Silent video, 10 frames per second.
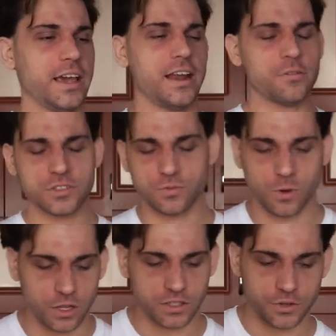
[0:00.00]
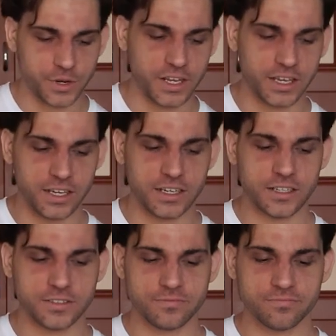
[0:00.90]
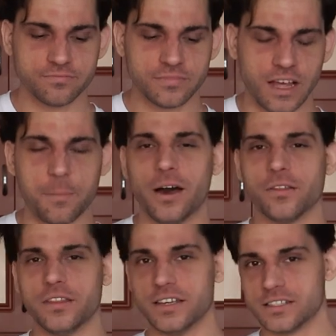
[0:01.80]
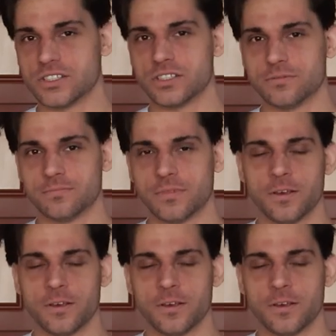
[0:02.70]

and I was wondering about this.